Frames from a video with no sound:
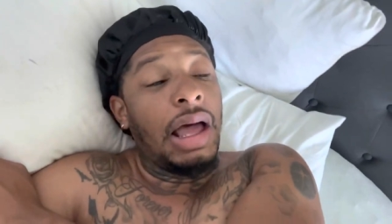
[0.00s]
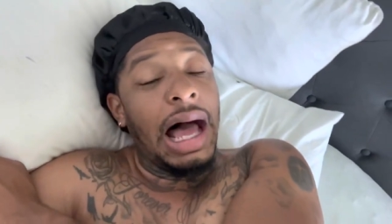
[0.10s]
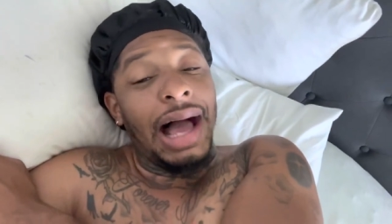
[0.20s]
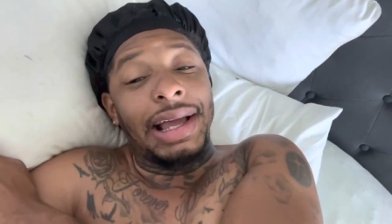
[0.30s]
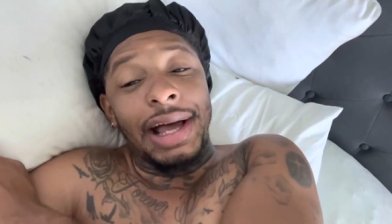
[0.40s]

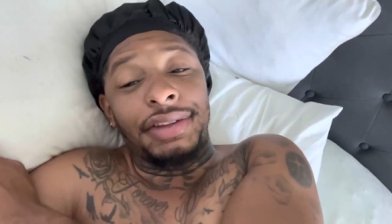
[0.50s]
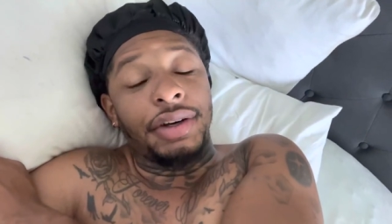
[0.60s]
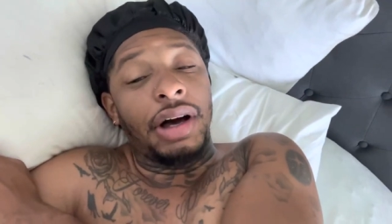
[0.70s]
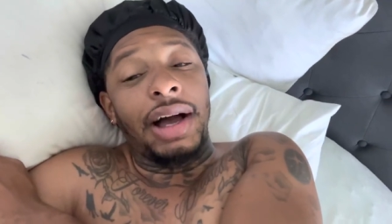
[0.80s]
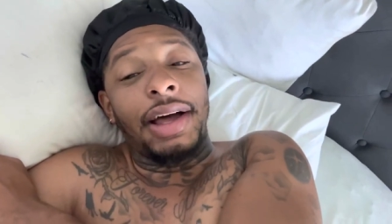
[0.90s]
I got
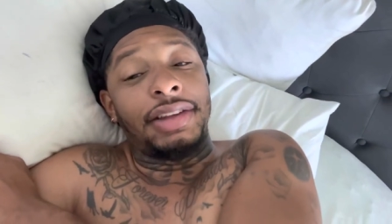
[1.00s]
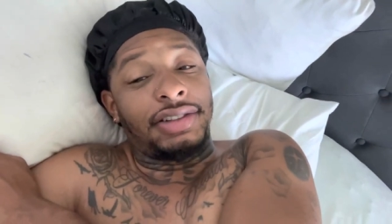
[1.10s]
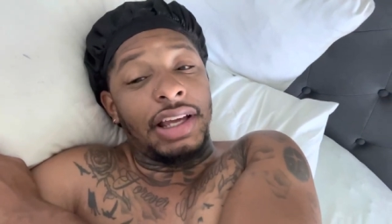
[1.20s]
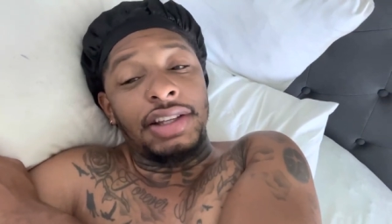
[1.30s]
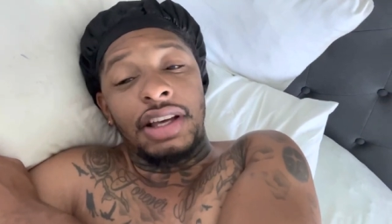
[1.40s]
the I got the
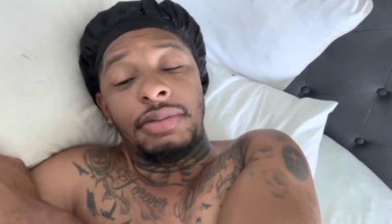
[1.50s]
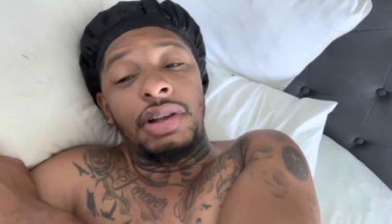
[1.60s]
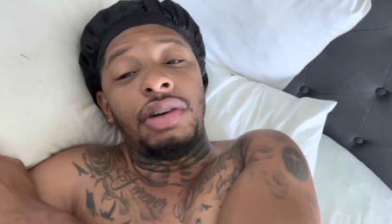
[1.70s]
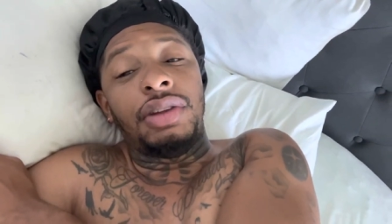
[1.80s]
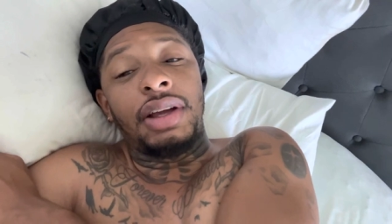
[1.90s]
same type of
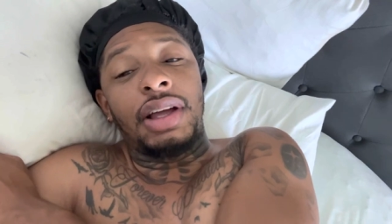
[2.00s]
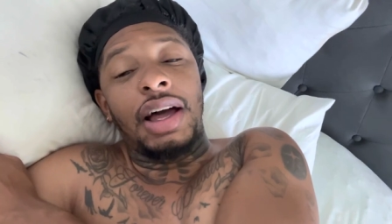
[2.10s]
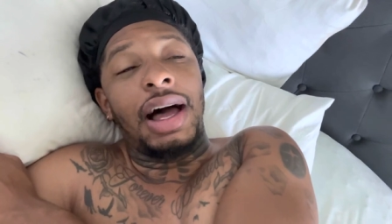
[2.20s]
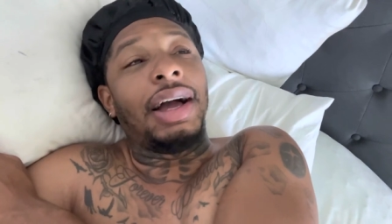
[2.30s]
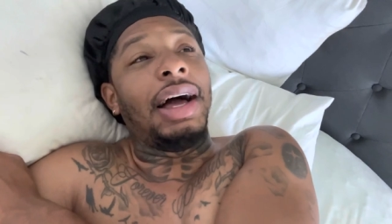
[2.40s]
dogs they
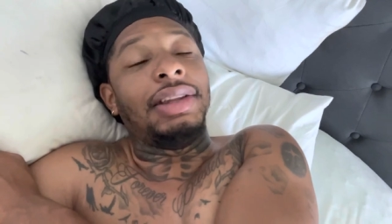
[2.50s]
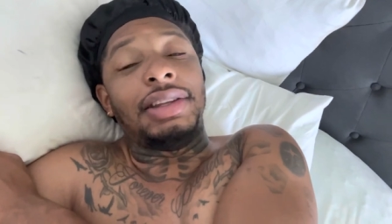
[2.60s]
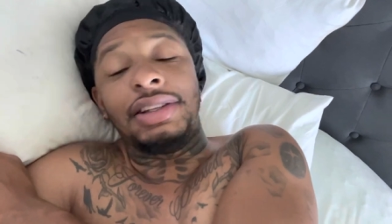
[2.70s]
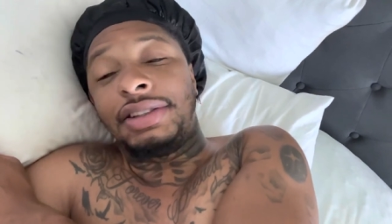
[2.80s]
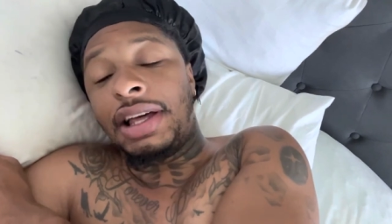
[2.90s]
got. I got
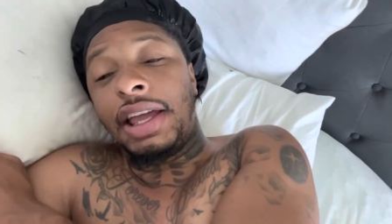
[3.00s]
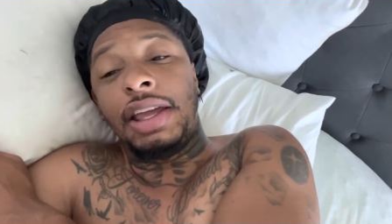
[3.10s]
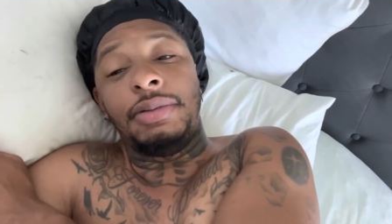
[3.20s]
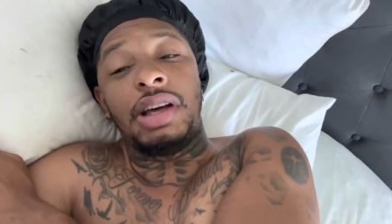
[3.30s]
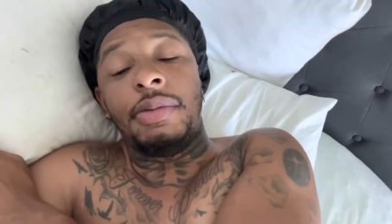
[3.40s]
the
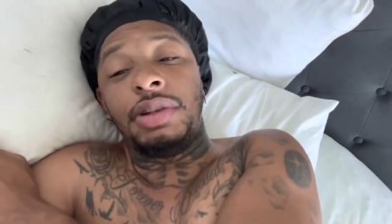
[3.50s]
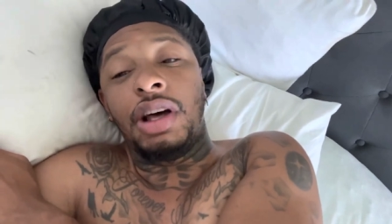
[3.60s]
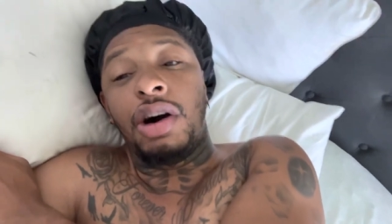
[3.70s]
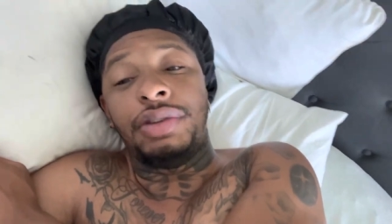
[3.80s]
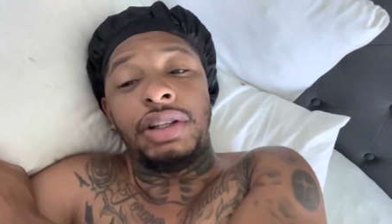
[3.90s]
same type of
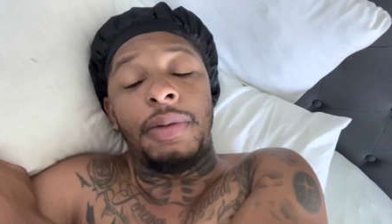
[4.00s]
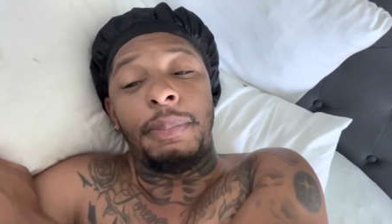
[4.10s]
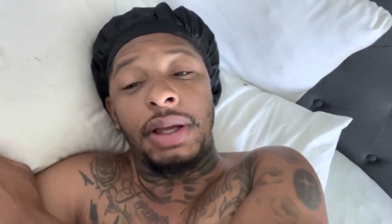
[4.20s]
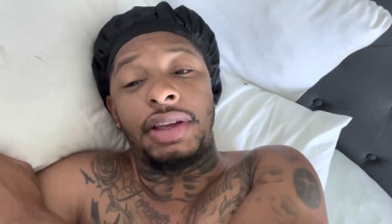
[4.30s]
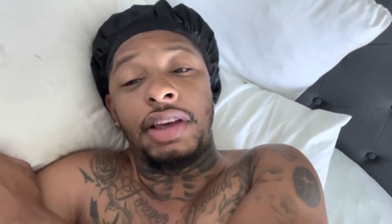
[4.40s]
dogs that the
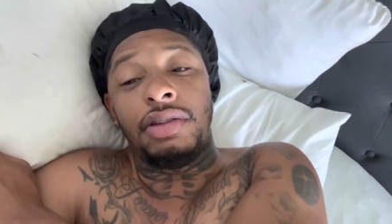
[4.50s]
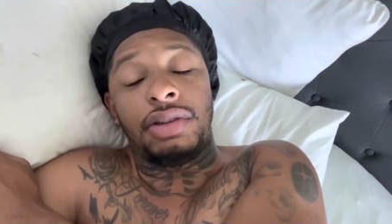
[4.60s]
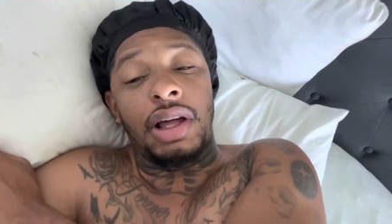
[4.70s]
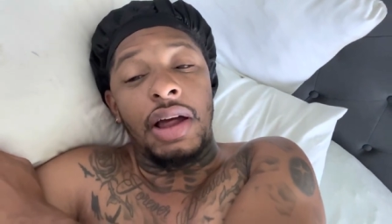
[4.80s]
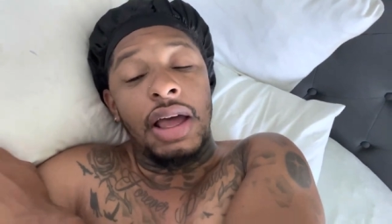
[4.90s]
big Kennels
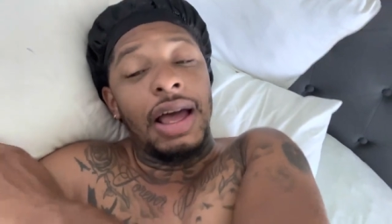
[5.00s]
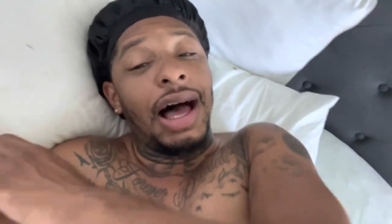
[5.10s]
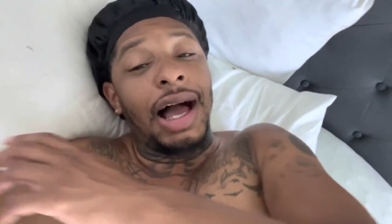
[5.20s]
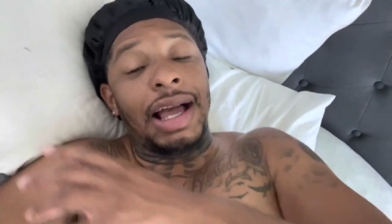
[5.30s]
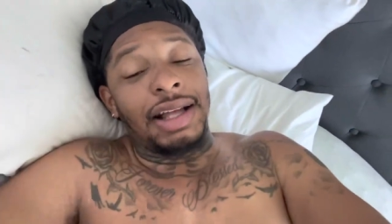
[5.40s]
got.
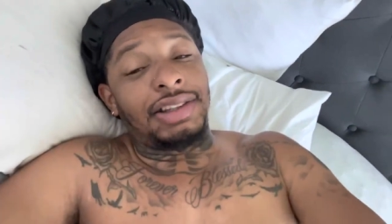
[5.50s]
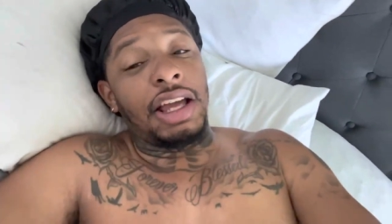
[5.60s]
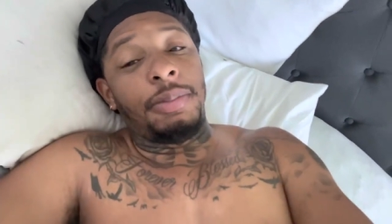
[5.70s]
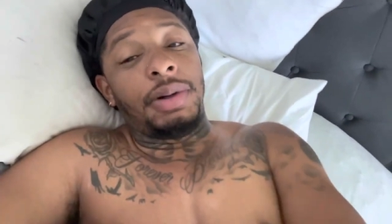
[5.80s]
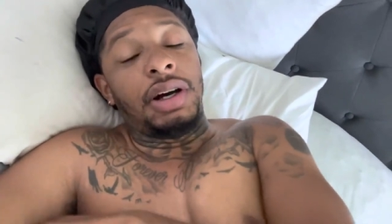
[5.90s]
I got
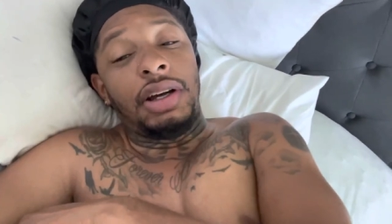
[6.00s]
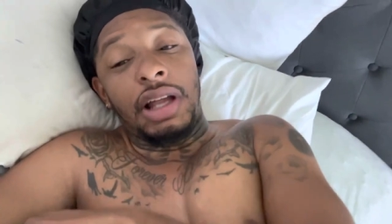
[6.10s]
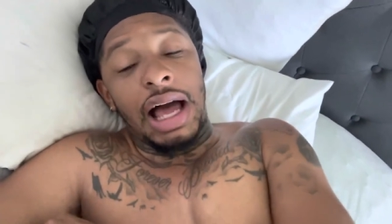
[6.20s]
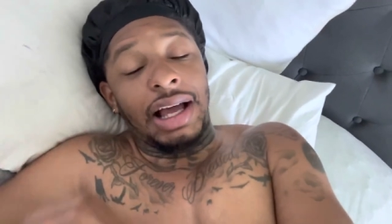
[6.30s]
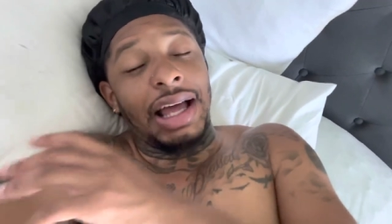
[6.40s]
their blood.
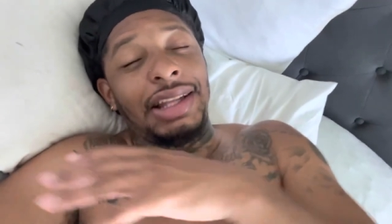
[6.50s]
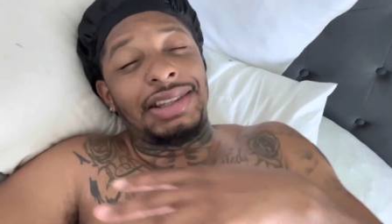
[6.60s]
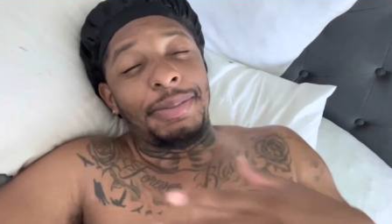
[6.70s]
I got the